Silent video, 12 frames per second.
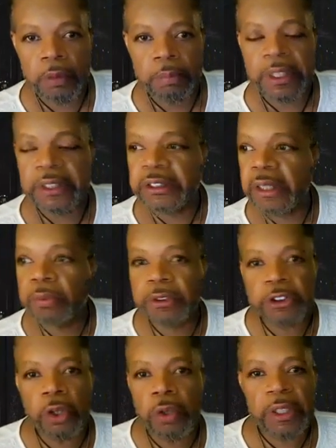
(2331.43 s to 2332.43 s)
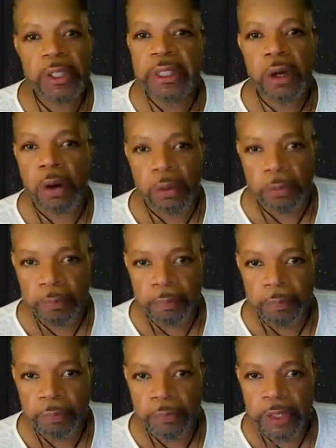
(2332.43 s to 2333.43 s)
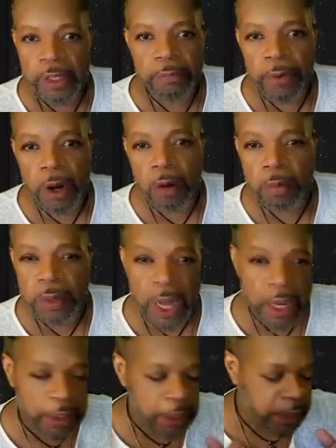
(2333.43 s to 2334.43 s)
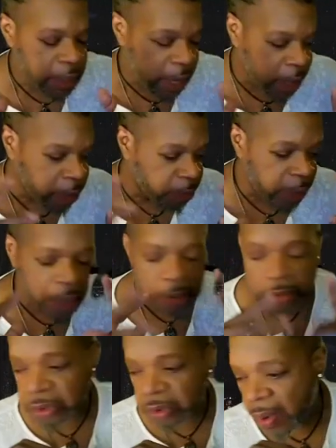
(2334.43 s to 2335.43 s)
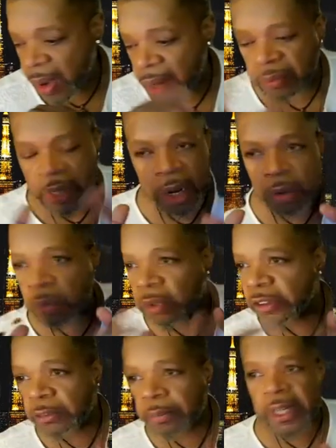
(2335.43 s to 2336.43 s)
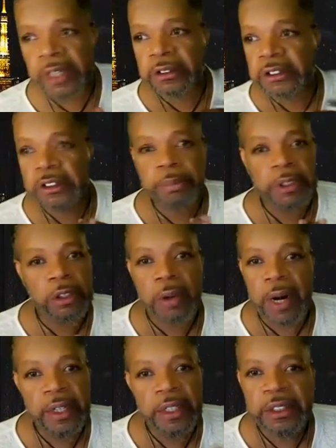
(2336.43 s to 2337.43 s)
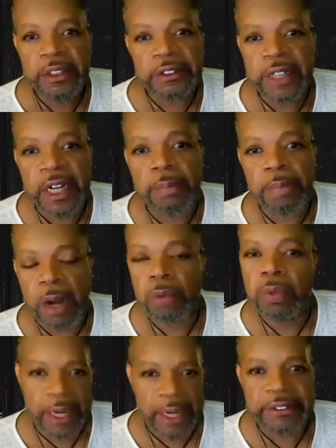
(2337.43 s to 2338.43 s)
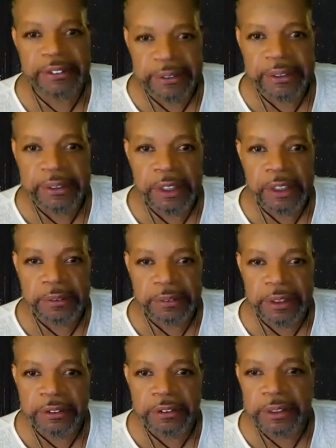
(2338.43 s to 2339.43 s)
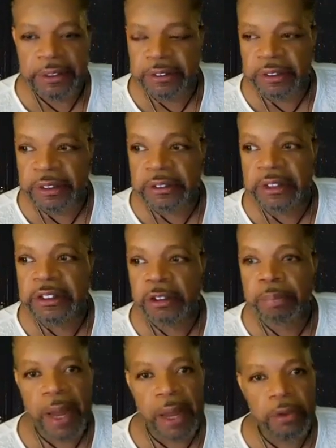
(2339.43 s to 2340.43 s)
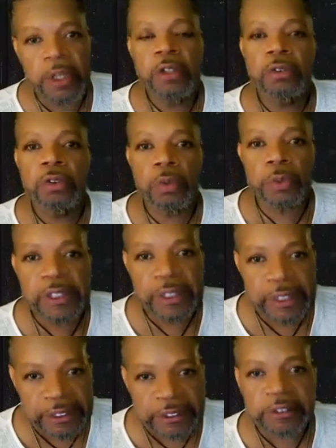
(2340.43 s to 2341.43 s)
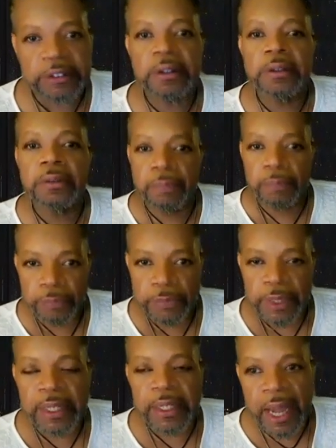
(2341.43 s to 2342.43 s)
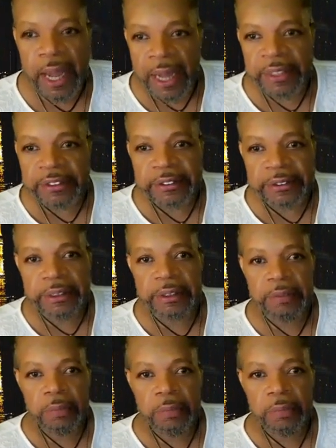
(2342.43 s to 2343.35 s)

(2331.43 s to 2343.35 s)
because there was no ego involved. I don't want this man to see me cry. It's not about what I see. It's about the release and the honesty